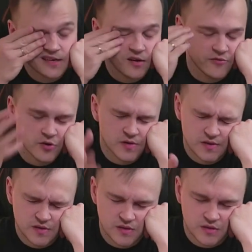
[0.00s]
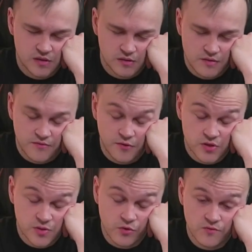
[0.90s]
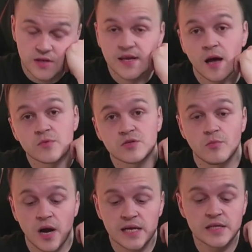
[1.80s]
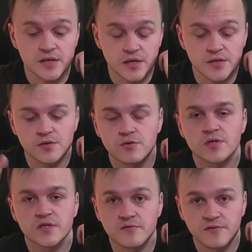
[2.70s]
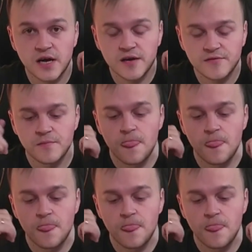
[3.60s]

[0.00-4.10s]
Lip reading: of course, first move that comes to mind is rook c5,